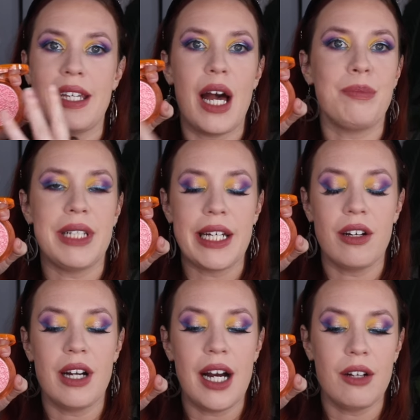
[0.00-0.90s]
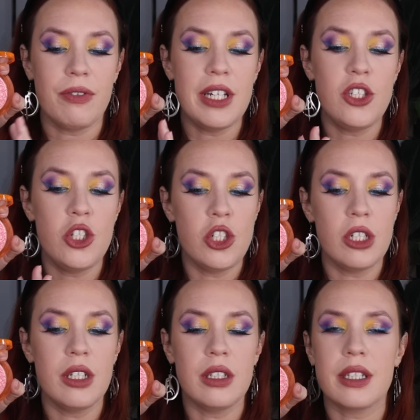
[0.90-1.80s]
top layer off, it
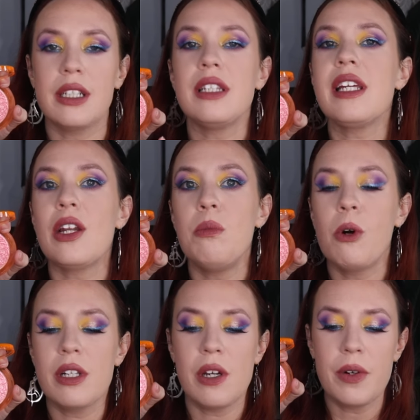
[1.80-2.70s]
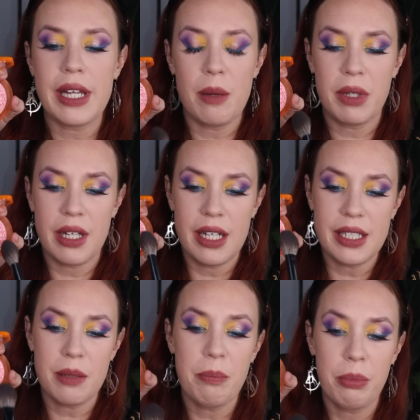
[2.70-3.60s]
should look a little more toned down, but
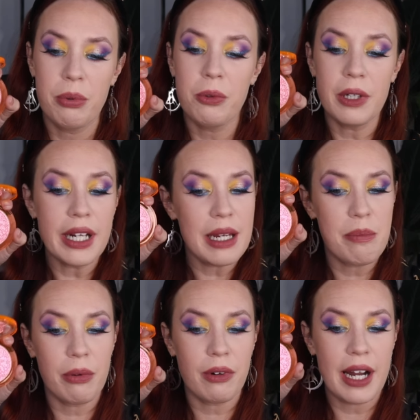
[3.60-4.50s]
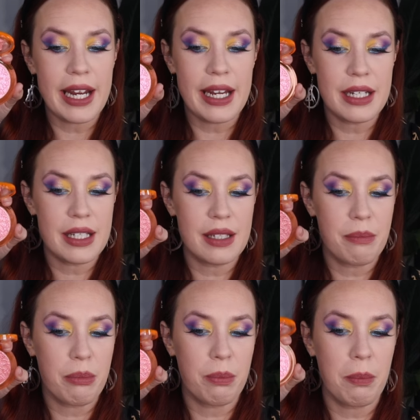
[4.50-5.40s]
it's a pretty bright
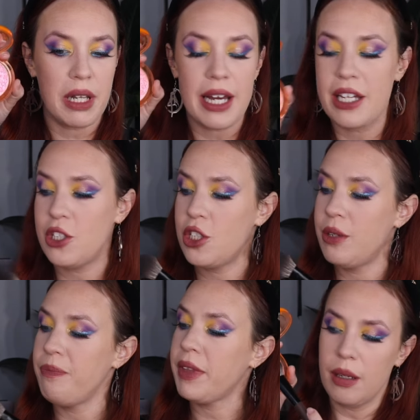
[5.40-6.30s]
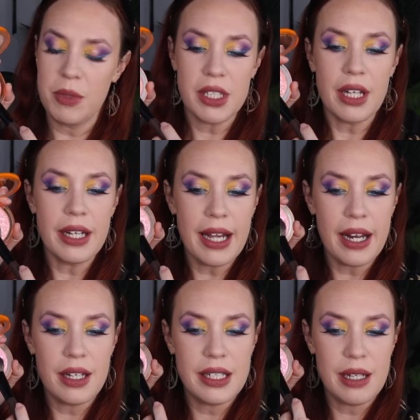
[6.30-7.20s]
blush. I'm just gonna
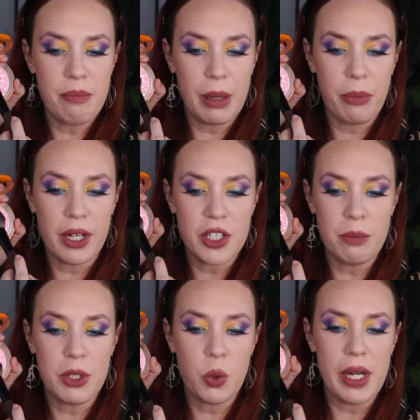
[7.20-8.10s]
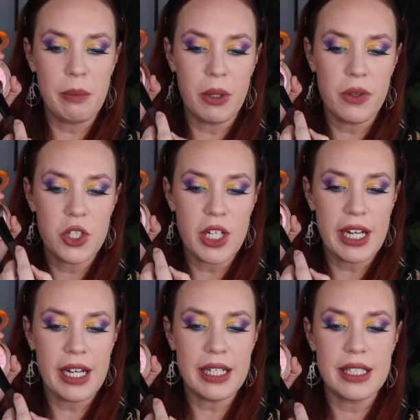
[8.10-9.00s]
kind of dip my brush in between both
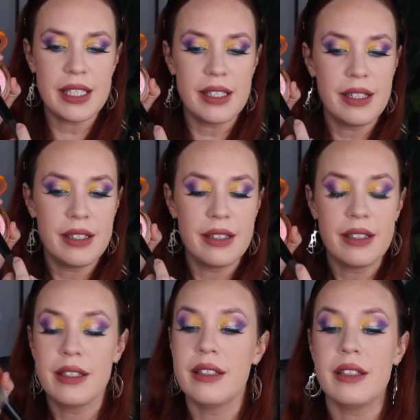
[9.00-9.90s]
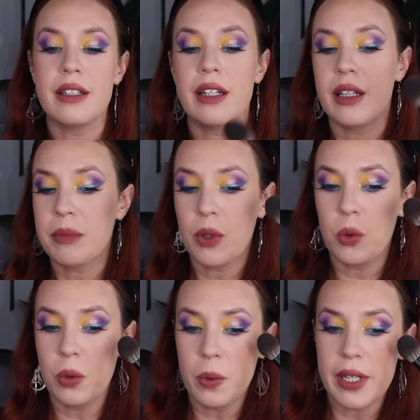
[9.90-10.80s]
shades. And I'm,
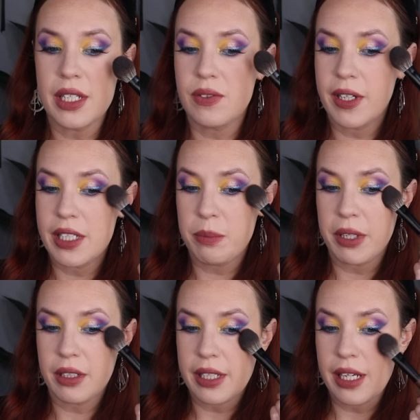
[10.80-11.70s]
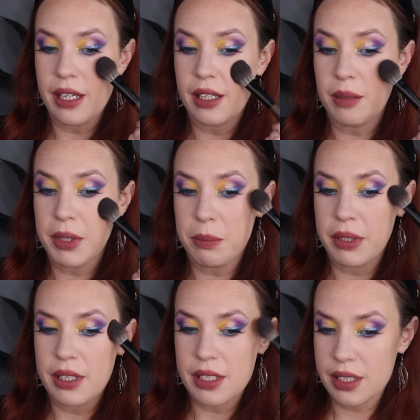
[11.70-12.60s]
oh, it is very sparkly. And I'm gonna
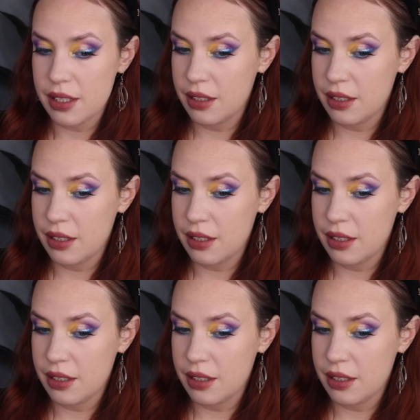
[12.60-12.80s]
put this